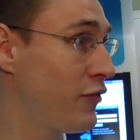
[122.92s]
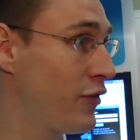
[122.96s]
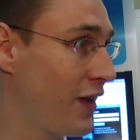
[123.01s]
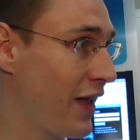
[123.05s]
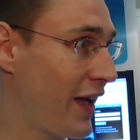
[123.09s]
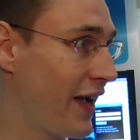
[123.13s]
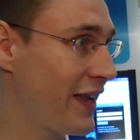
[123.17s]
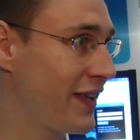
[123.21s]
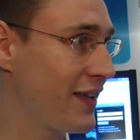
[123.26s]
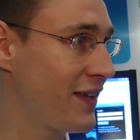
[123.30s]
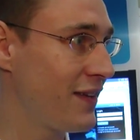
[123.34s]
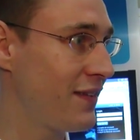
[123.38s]
if you
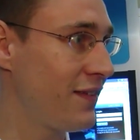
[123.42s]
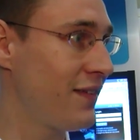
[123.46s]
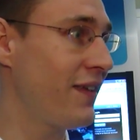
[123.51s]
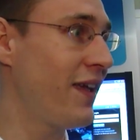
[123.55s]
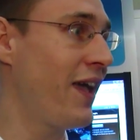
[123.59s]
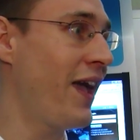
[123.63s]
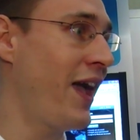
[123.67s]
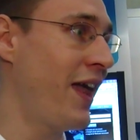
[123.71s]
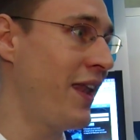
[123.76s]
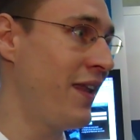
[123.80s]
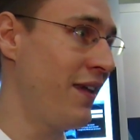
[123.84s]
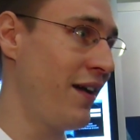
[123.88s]
like it,
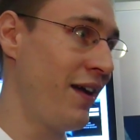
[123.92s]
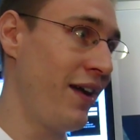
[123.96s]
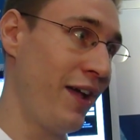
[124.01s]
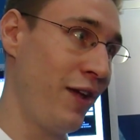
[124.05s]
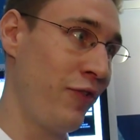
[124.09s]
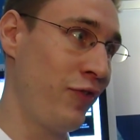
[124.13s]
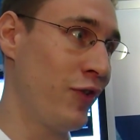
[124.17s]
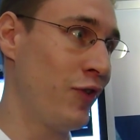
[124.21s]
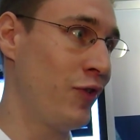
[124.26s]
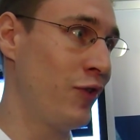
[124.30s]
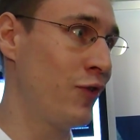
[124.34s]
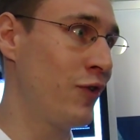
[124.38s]
and
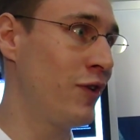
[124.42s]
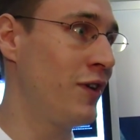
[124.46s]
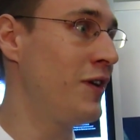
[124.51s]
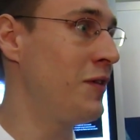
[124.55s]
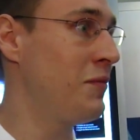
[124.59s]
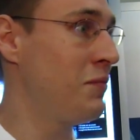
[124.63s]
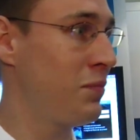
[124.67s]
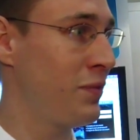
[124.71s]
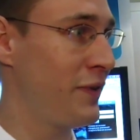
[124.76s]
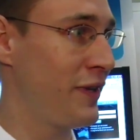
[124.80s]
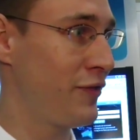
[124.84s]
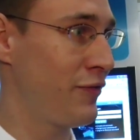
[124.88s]
if you do,
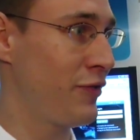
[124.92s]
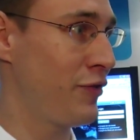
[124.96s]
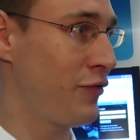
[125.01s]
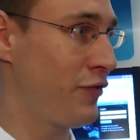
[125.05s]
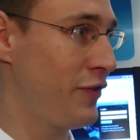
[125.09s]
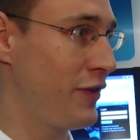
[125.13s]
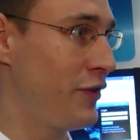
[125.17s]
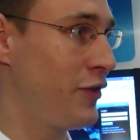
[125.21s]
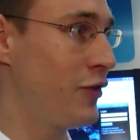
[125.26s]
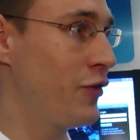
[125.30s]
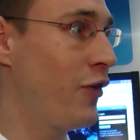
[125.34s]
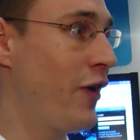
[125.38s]
please feel
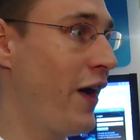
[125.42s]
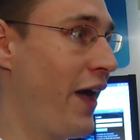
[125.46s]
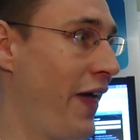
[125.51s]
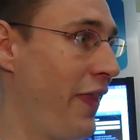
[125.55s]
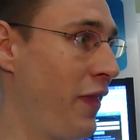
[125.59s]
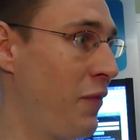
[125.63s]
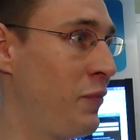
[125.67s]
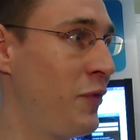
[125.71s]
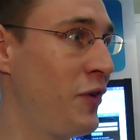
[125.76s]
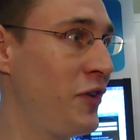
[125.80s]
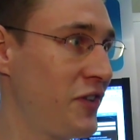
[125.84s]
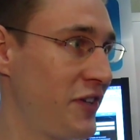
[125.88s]
free to go ahead
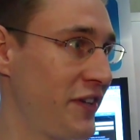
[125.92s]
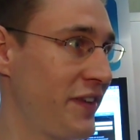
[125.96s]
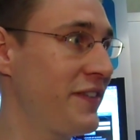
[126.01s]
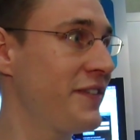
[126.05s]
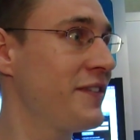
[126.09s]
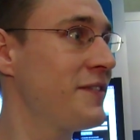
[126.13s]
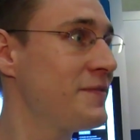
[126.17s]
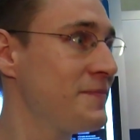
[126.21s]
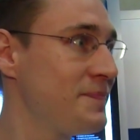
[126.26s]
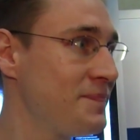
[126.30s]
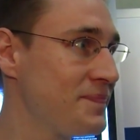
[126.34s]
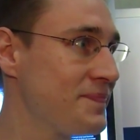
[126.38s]
and purchase.